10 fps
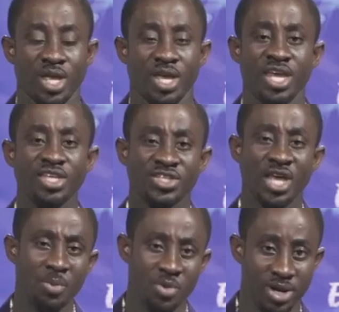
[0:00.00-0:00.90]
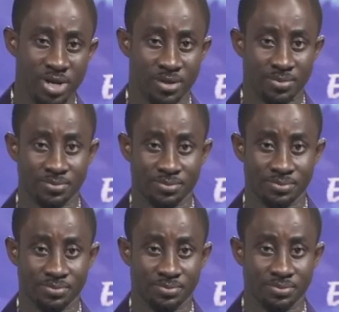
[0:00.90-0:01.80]
Now, in summary,
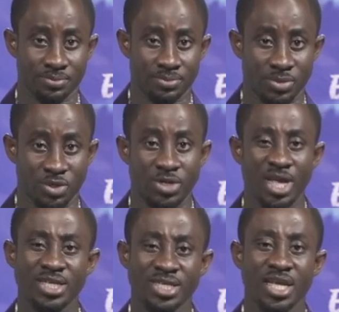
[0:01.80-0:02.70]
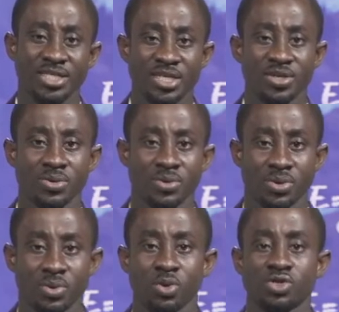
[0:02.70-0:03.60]
today's lesson
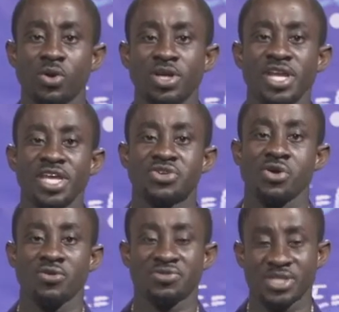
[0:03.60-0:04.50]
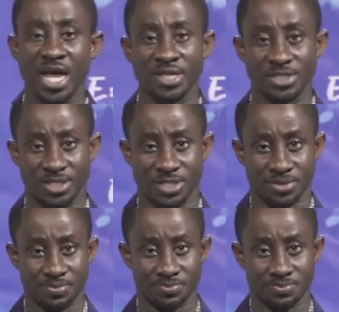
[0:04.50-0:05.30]
was on nature of science.